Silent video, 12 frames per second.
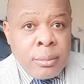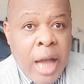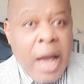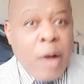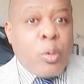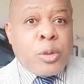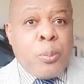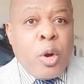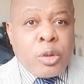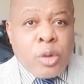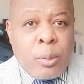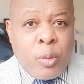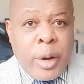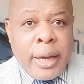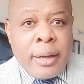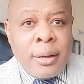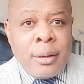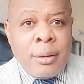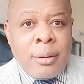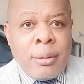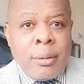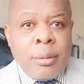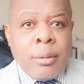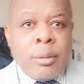I was born somewhere.
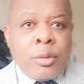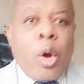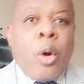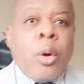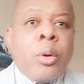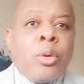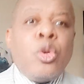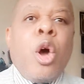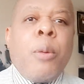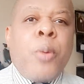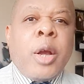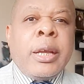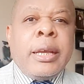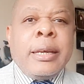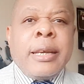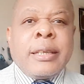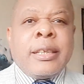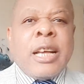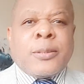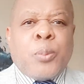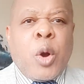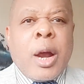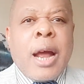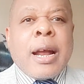So nobody in the
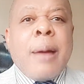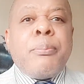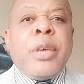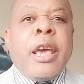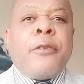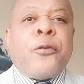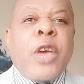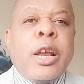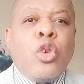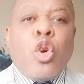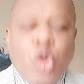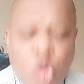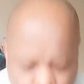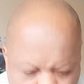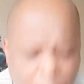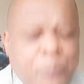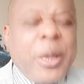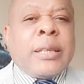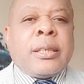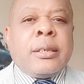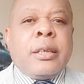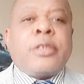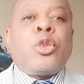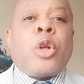diaspora can be a failure. No
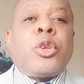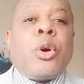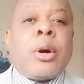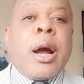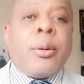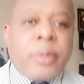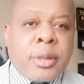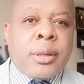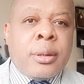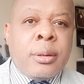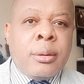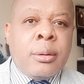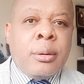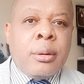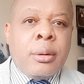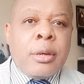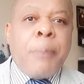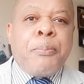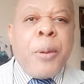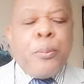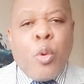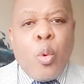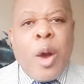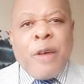person. It's not your country. The
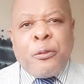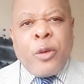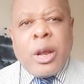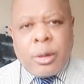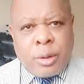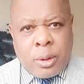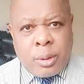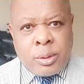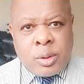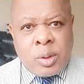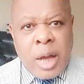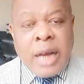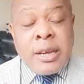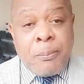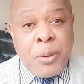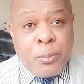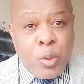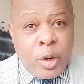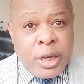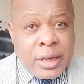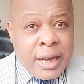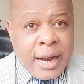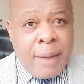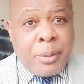people who have failed us are the people in
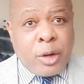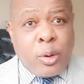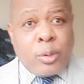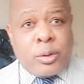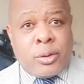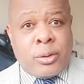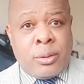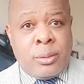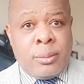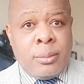the Cameroons.